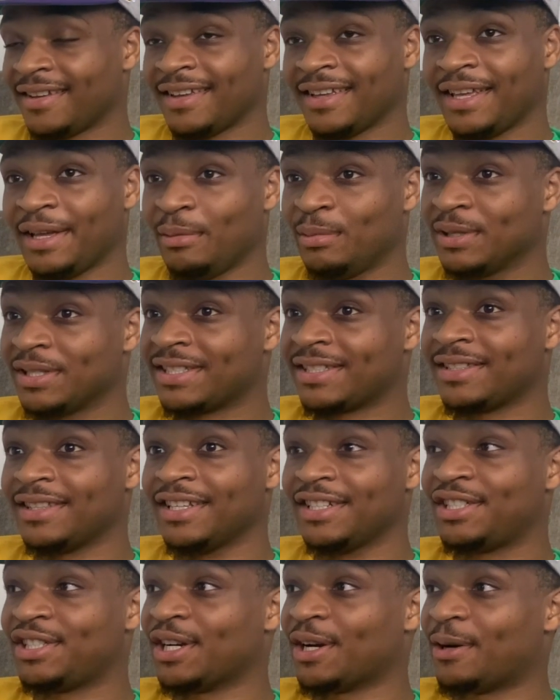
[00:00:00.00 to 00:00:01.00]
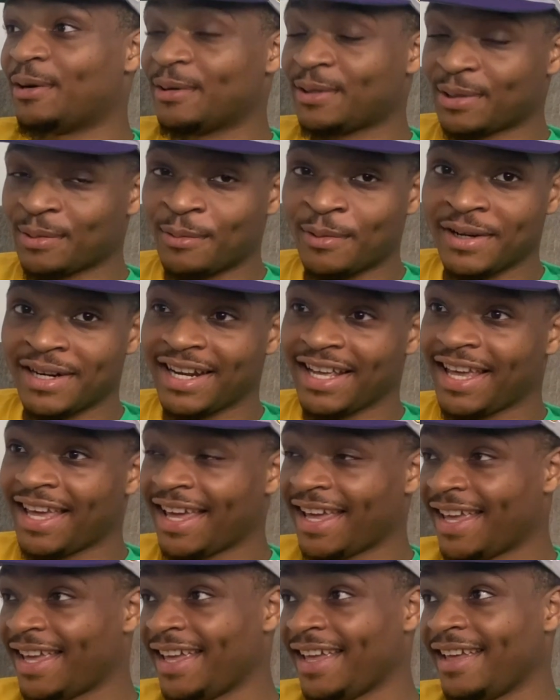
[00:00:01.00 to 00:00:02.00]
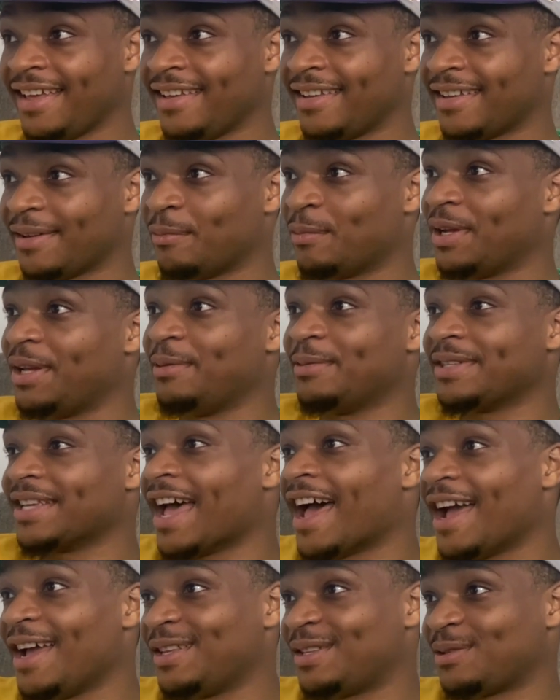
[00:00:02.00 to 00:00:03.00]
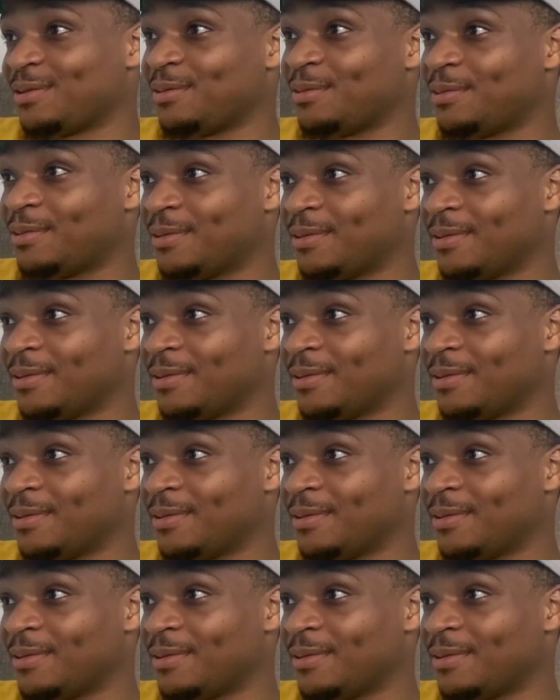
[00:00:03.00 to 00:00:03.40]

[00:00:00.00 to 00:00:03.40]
he was the chosen one, the king, when he was in high school.